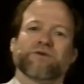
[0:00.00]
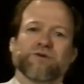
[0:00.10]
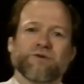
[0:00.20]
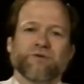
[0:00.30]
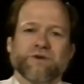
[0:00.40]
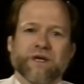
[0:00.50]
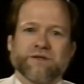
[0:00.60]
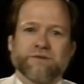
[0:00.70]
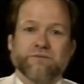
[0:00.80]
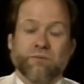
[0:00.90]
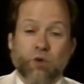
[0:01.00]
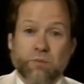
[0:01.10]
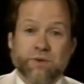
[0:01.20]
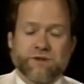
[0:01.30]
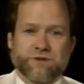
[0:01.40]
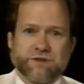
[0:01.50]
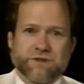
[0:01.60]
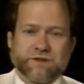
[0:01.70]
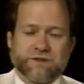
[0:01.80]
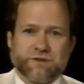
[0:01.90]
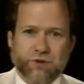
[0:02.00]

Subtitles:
to take more pictures and